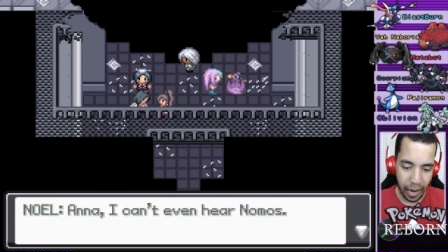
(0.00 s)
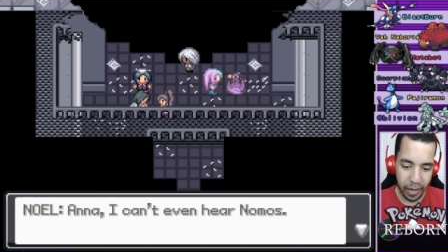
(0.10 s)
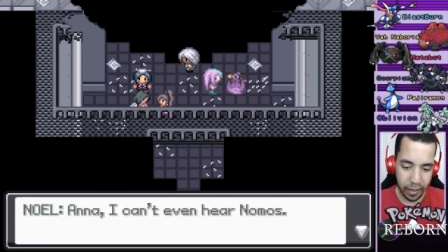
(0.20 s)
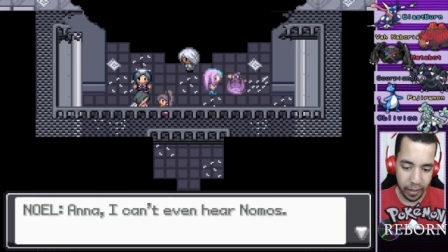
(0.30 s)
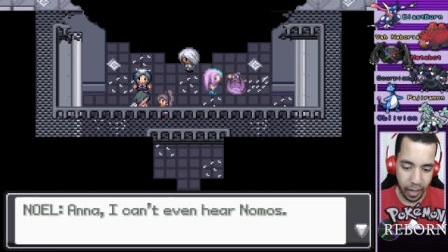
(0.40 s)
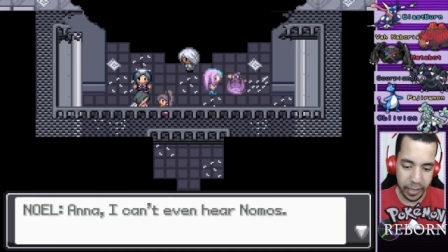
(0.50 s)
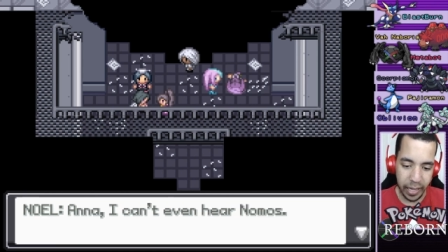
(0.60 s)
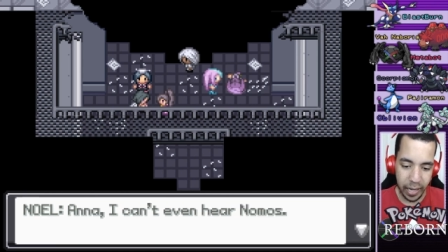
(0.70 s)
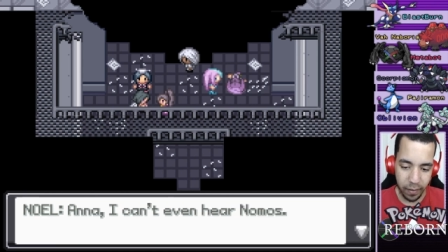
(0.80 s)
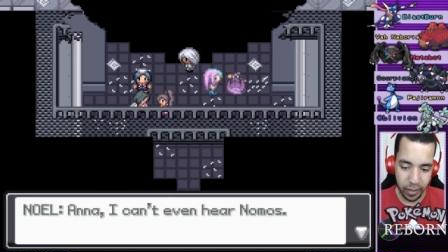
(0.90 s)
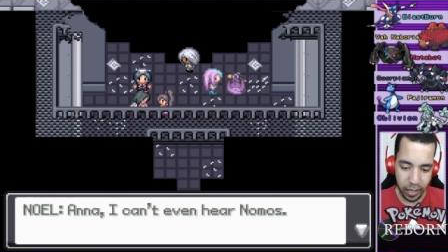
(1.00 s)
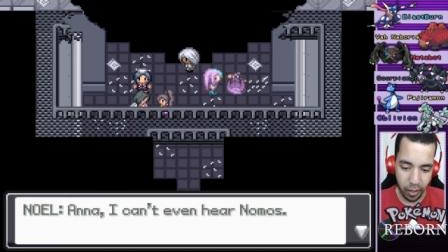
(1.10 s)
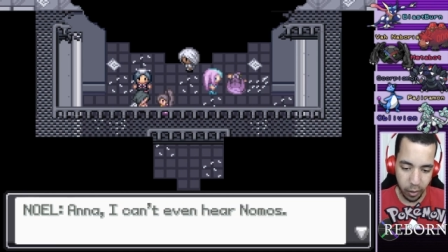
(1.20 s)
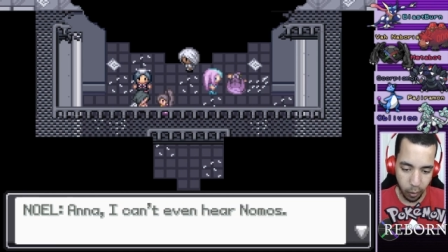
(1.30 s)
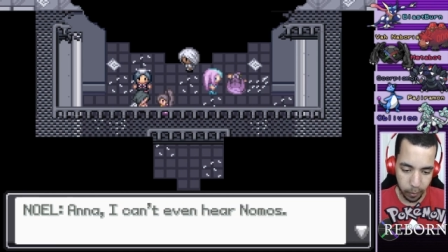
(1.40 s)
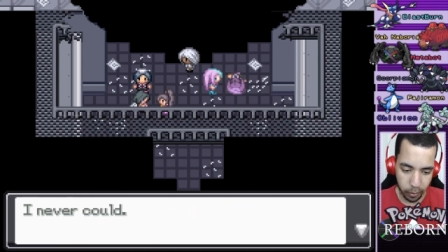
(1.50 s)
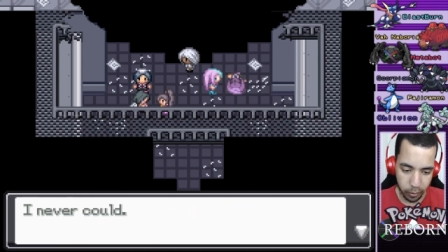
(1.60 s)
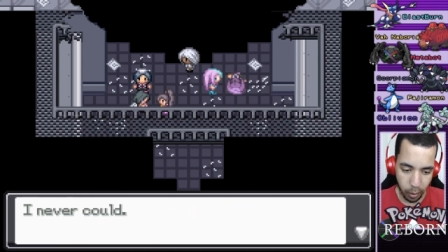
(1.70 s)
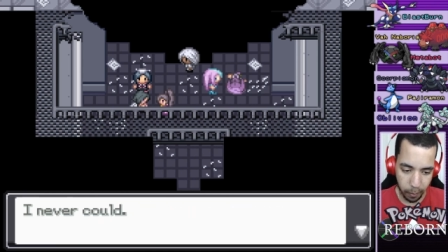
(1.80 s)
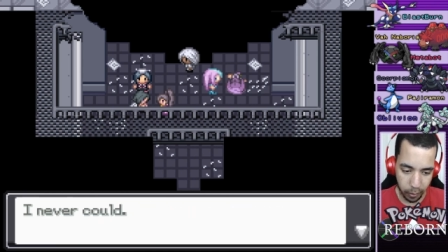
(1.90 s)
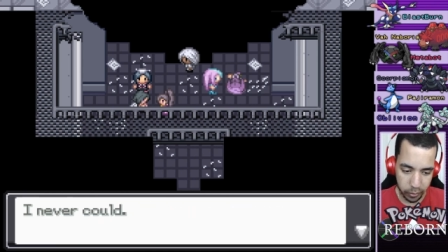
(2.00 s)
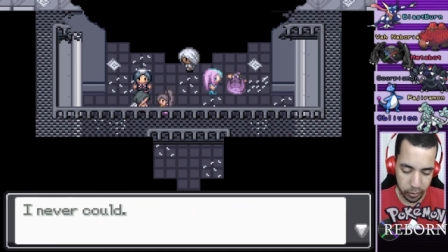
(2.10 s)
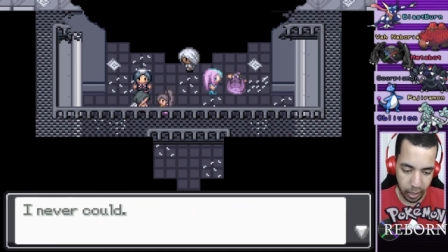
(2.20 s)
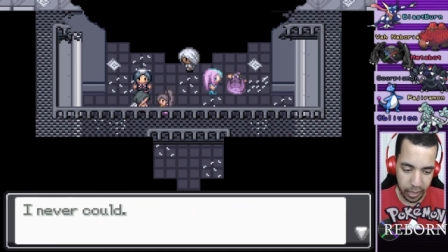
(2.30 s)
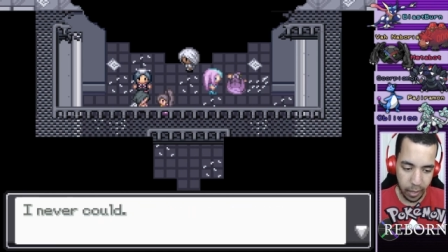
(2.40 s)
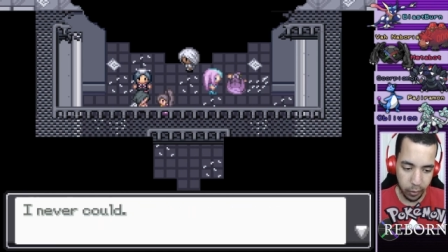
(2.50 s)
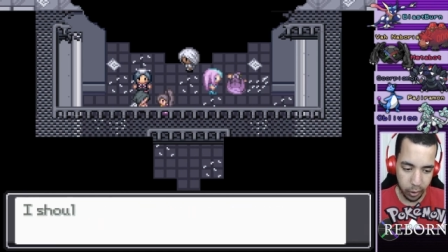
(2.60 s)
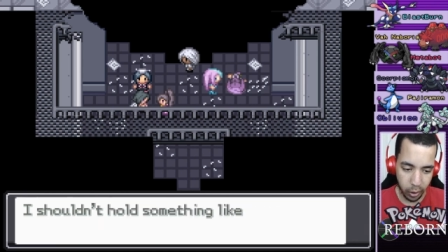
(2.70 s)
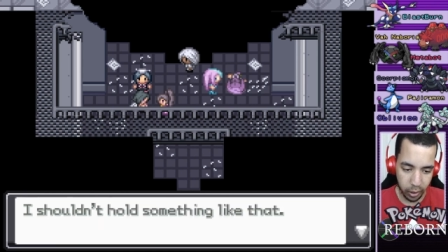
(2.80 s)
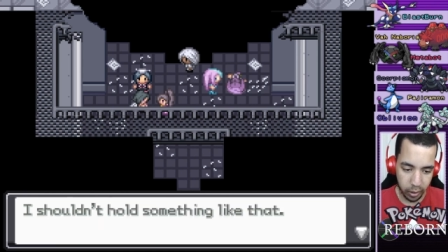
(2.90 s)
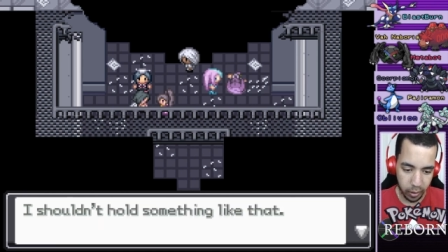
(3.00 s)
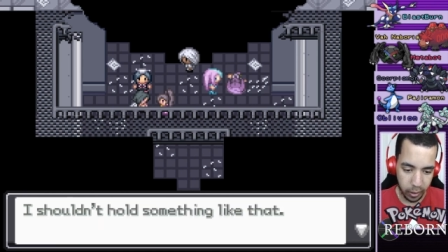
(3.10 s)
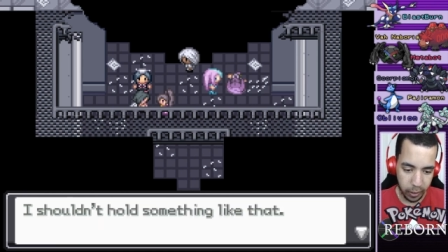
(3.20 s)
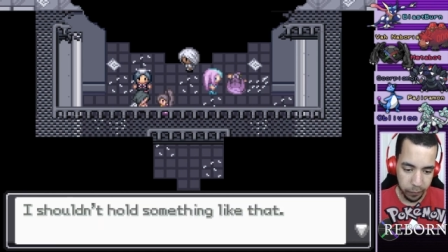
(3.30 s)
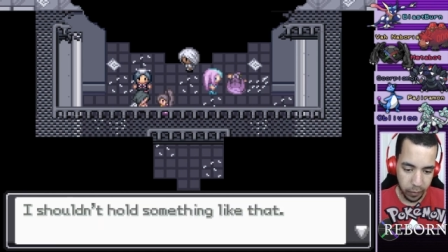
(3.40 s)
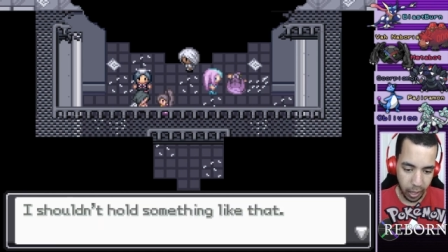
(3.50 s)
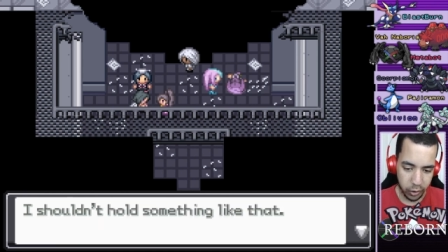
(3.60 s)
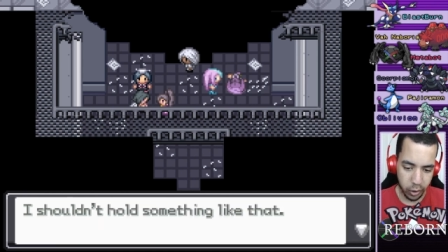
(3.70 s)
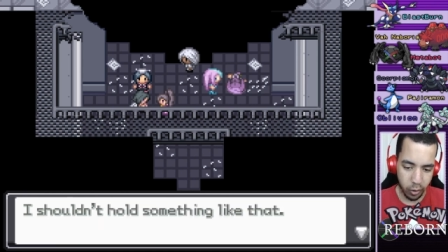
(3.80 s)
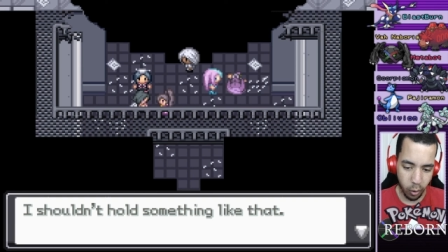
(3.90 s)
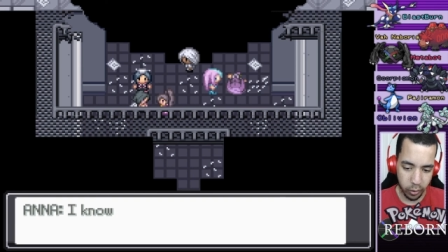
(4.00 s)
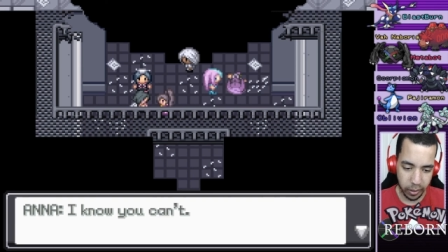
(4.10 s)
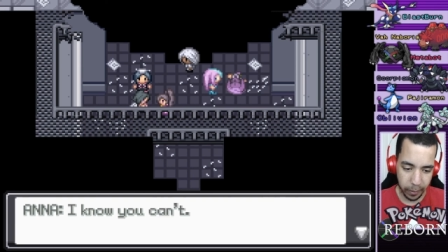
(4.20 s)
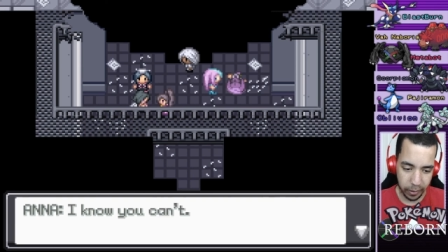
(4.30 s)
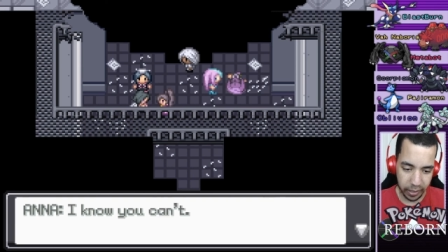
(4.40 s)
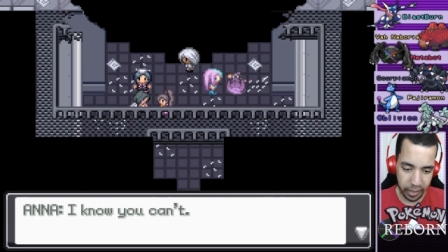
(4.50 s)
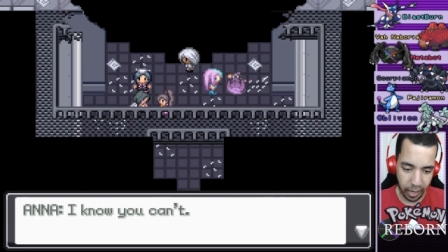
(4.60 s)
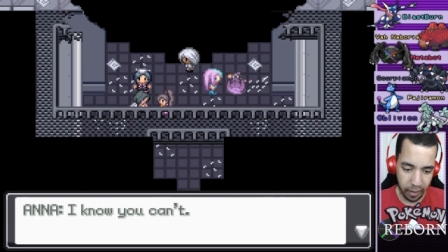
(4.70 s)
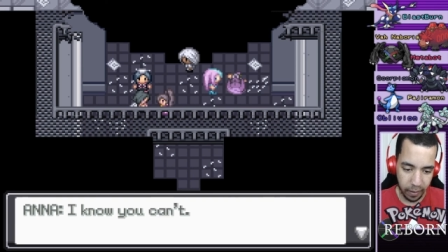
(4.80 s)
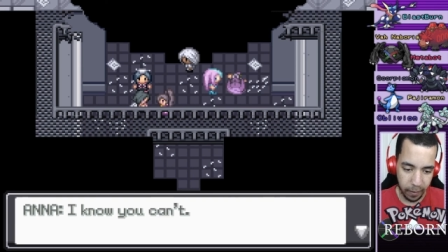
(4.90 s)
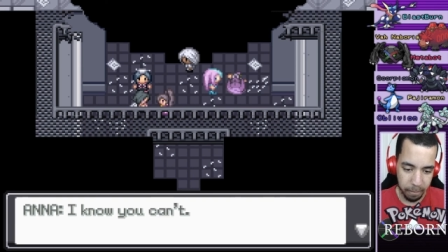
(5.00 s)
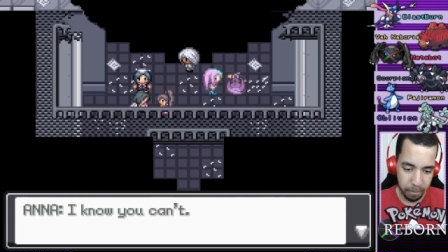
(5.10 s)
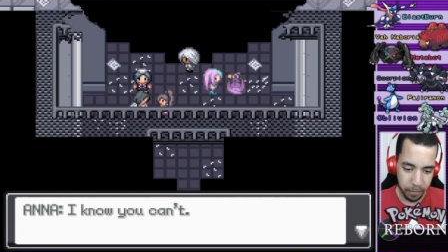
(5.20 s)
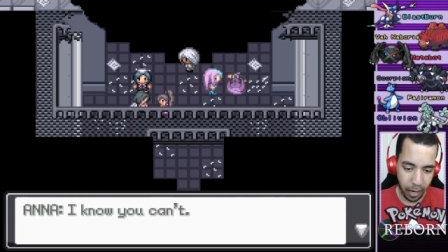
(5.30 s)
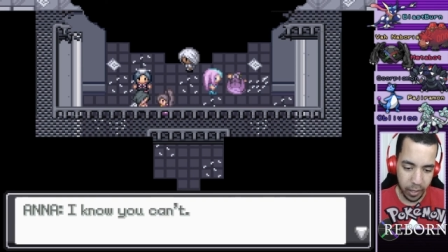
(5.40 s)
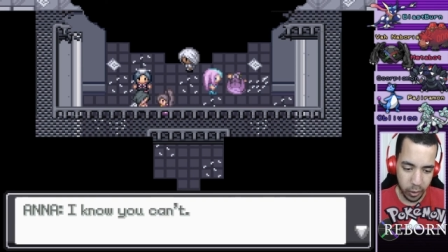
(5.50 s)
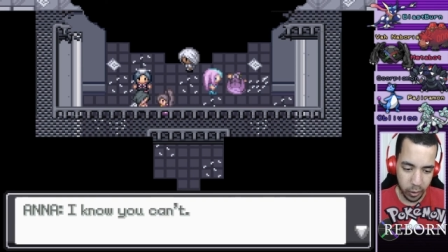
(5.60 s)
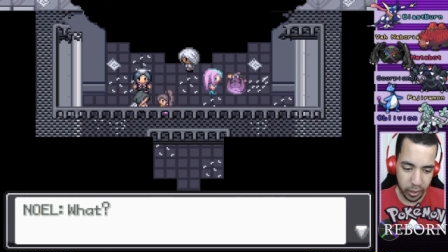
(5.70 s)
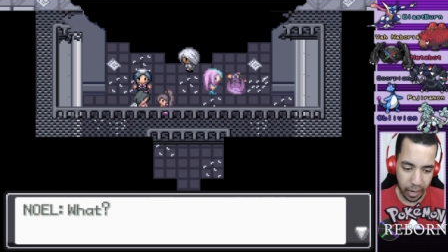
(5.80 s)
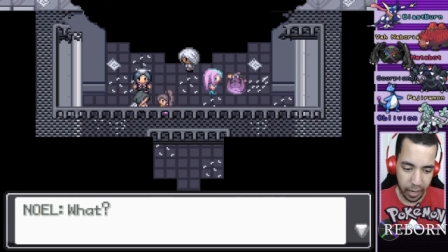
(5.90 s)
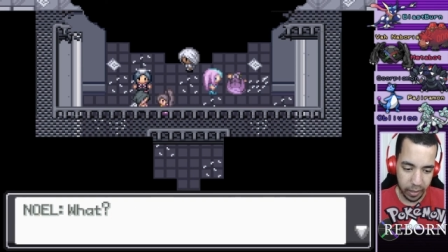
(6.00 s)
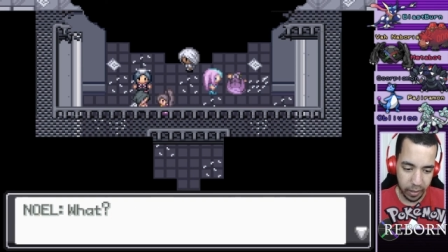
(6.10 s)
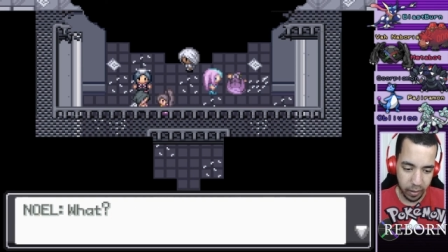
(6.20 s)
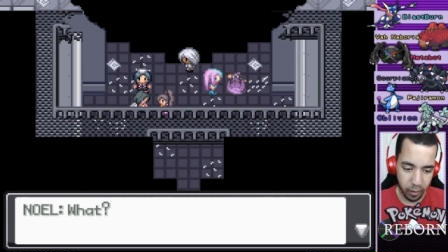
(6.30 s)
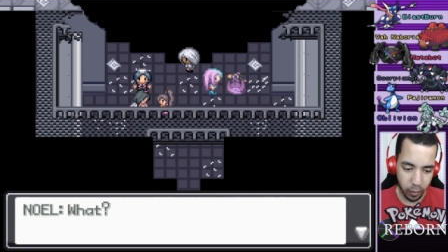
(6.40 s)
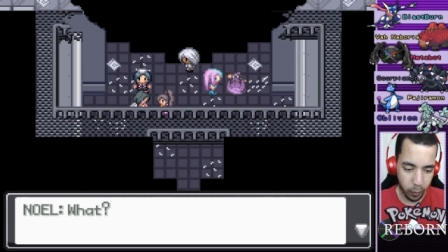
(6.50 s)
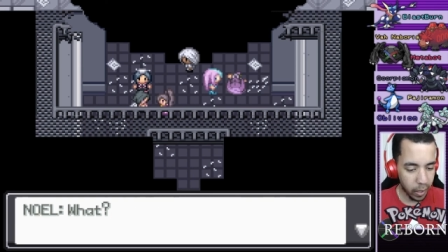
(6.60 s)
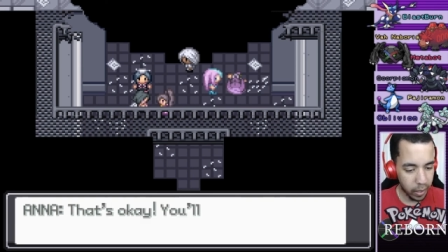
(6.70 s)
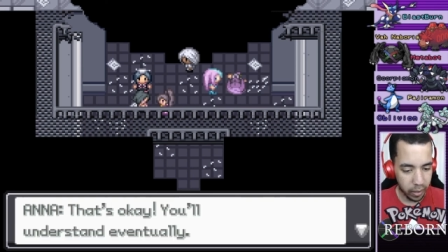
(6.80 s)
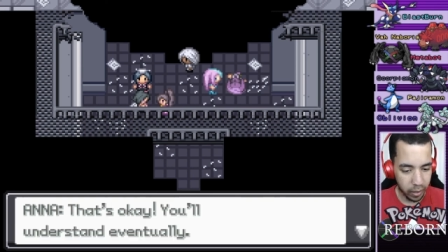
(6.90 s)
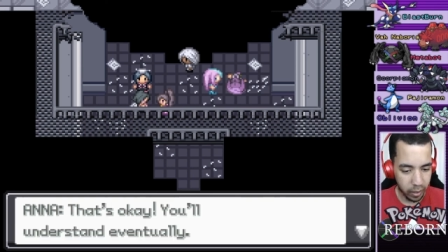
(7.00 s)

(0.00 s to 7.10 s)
Anna, I can't even hear Nomos. I never could. I shouldn't hold something like that. I know you can't. What?